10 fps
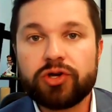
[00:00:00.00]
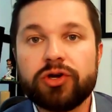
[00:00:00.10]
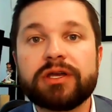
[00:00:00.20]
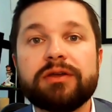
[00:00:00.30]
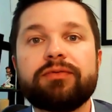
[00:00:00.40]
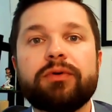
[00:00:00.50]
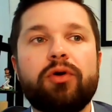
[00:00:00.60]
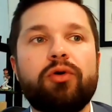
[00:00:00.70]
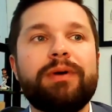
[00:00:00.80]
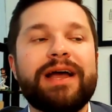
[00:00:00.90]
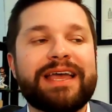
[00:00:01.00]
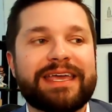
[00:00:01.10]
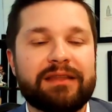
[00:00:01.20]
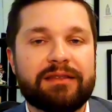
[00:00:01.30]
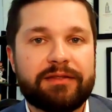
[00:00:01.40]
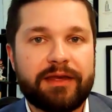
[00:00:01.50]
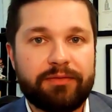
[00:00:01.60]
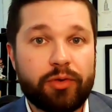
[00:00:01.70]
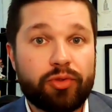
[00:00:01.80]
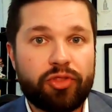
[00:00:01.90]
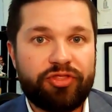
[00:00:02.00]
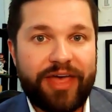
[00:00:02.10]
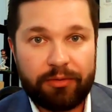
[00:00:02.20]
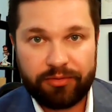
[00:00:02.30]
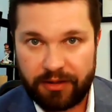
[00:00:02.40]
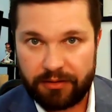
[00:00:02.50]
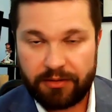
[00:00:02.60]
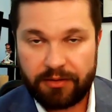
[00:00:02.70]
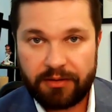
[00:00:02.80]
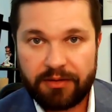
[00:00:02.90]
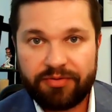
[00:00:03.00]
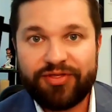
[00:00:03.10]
Cooking for home can save you thousands